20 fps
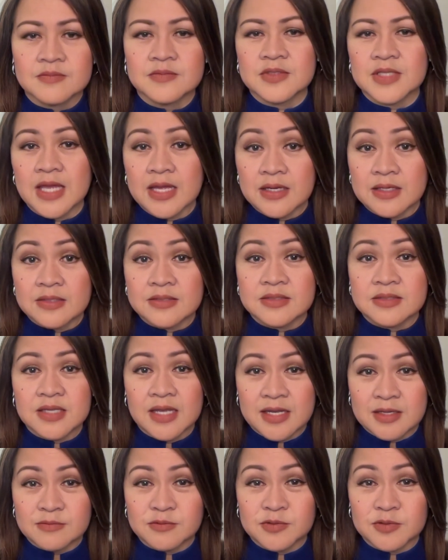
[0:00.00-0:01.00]
That is
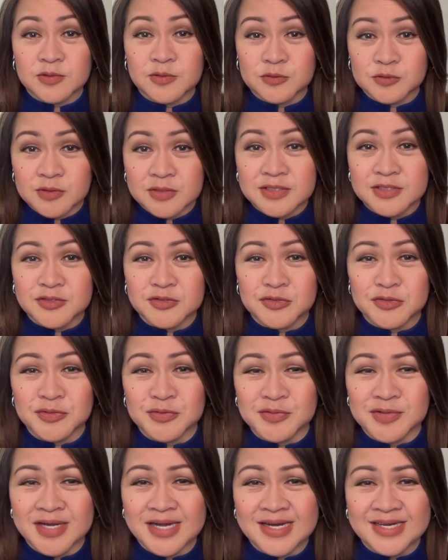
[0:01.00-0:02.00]
absolutely
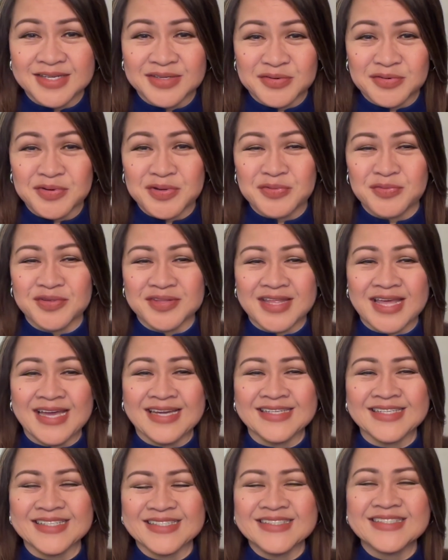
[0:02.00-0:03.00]
true. I agree with
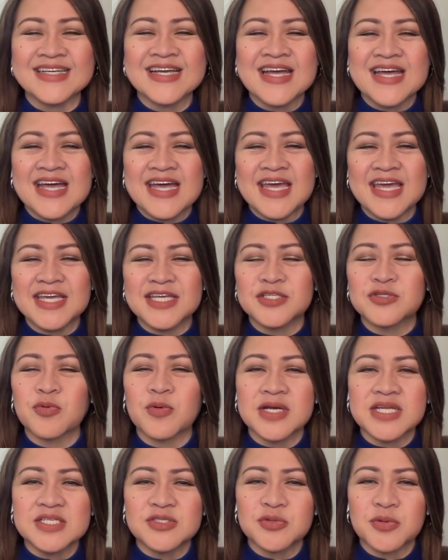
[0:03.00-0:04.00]
that. A
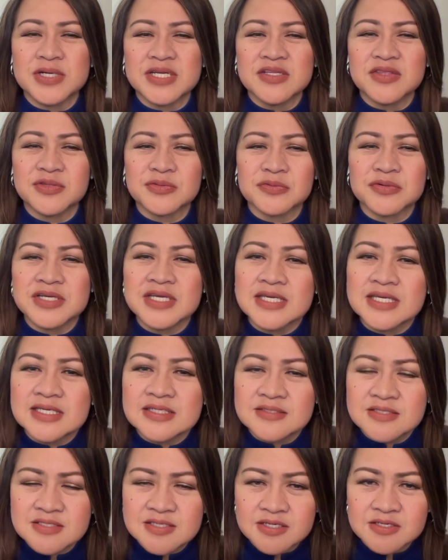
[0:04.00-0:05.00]
2023
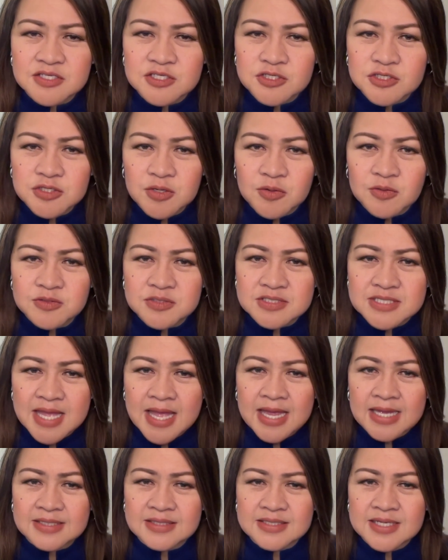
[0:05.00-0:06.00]
study shows
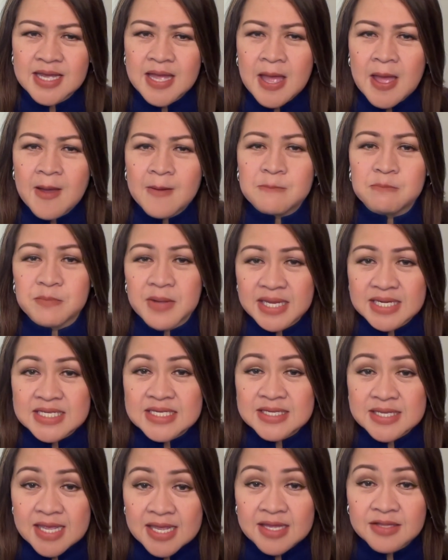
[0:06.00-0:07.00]
that
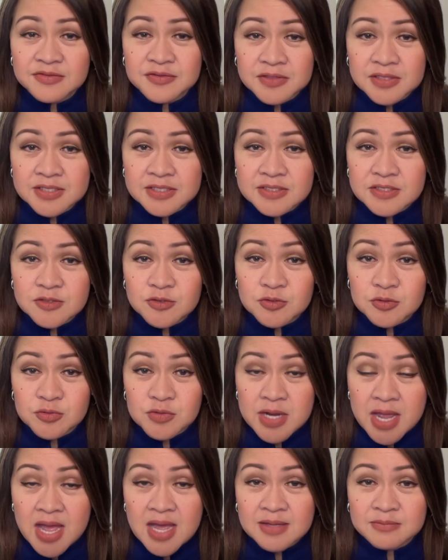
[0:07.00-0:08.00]
many Catholics do
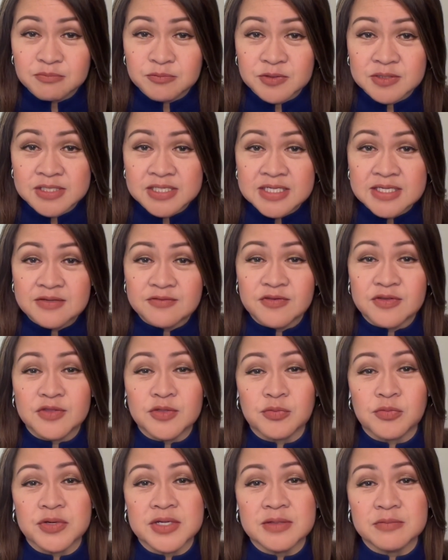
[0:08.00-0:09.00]
not believe in
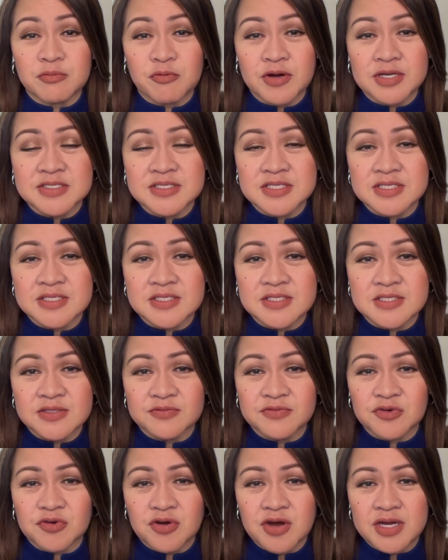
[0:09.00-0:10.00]
the real presence
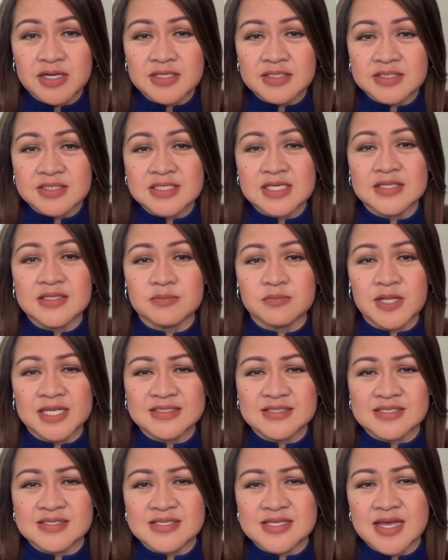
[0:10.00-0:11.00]
of Christ in the
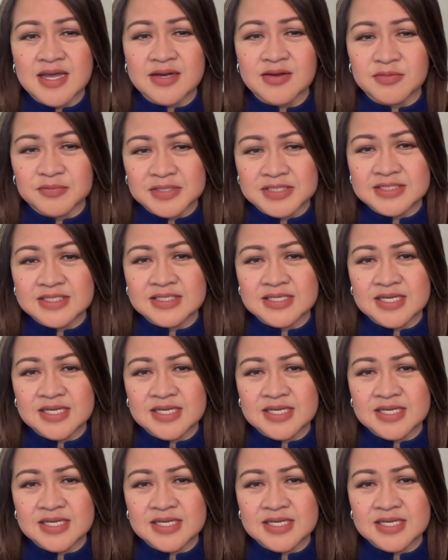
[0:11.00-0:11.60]
Blessed Sacrament.